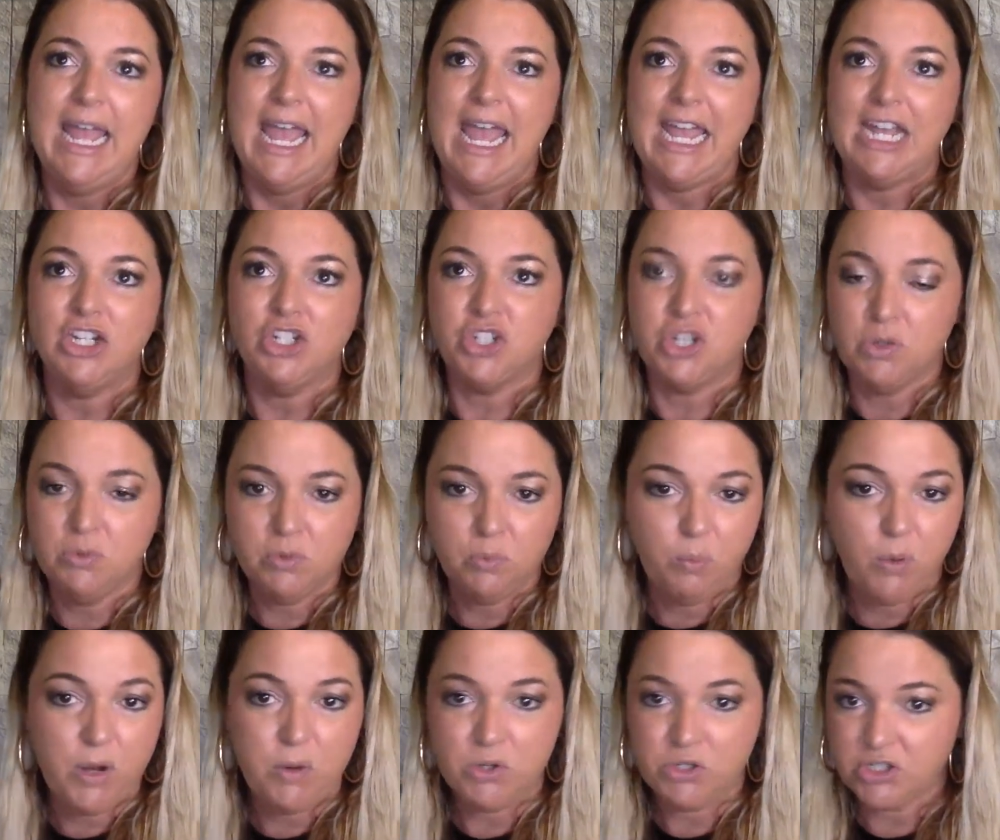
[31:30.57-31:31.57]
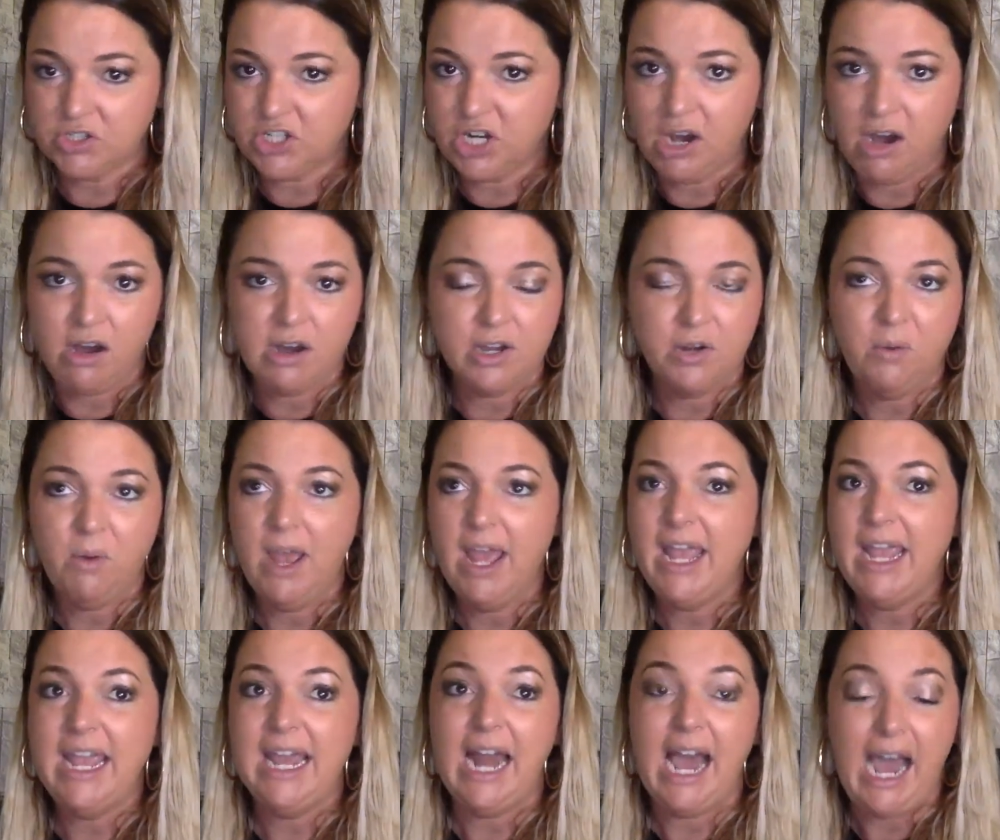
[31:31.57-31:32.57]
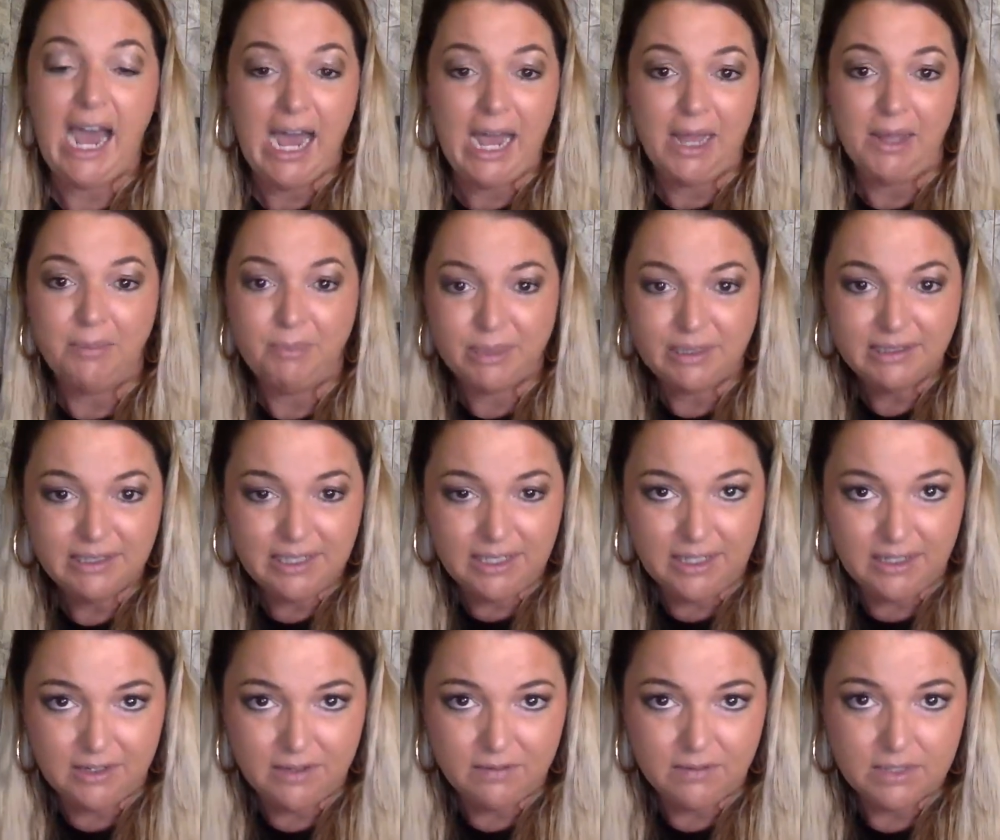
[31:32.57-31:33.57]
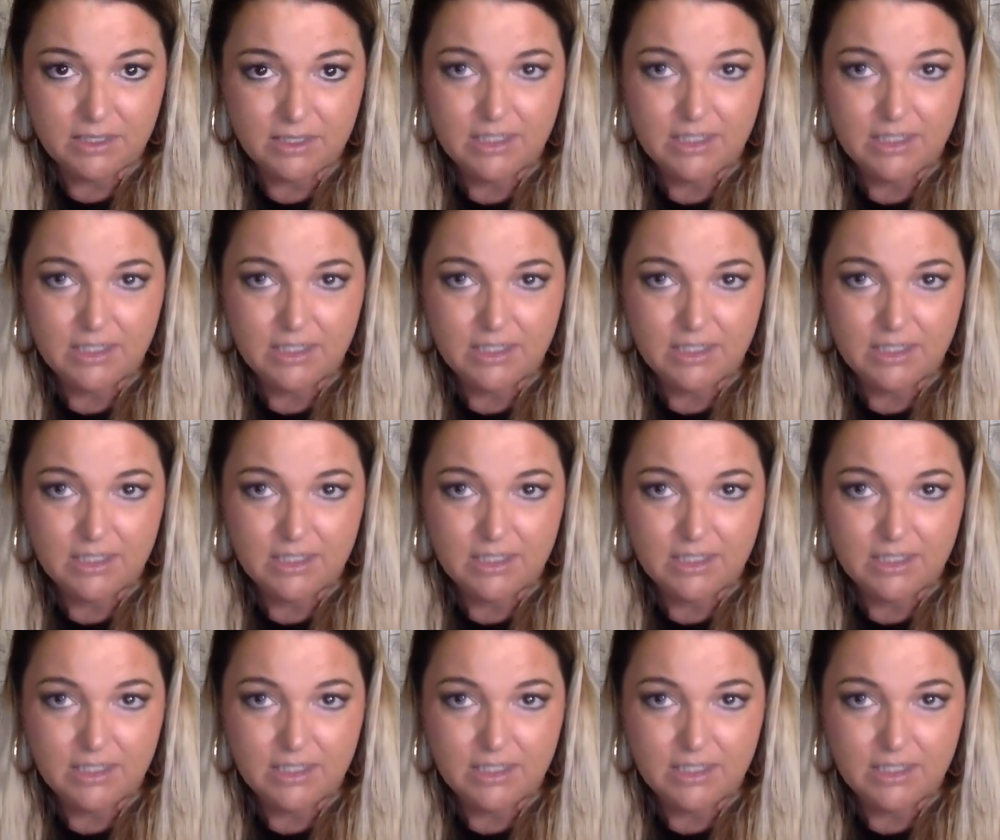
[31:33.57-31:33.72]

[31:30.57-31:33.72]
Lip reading: And we were just talking away, and I believed